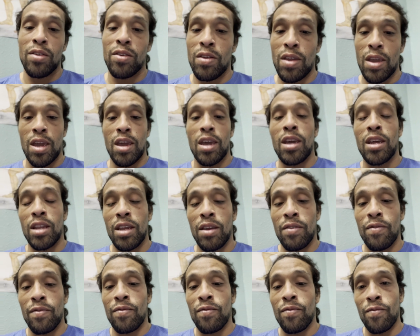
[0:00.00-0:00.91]

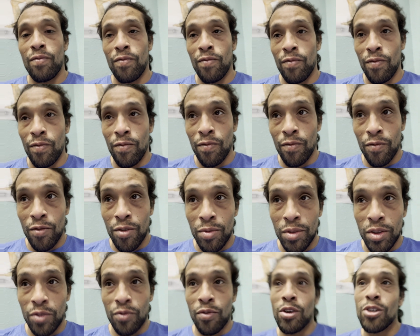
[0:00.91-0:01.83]
and from
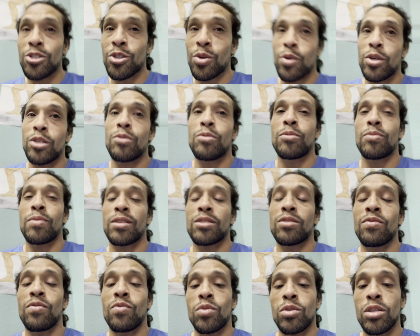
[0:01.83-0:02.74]
this functional
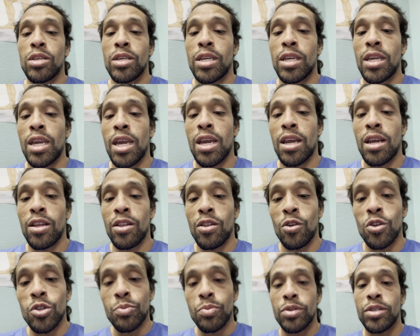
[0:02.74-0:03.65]
perspective, we're looking at
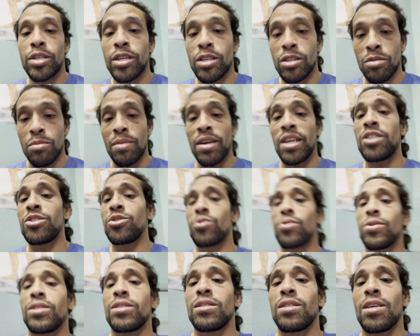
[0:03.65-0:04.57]
those particular main
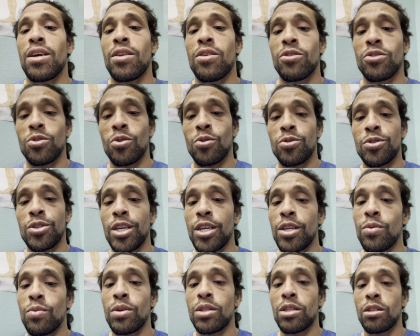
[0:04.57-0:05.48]
joints that are associated
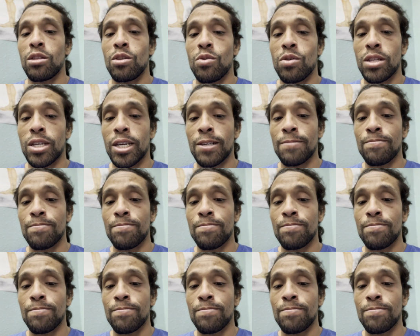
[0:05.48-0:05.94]
with the lower leg.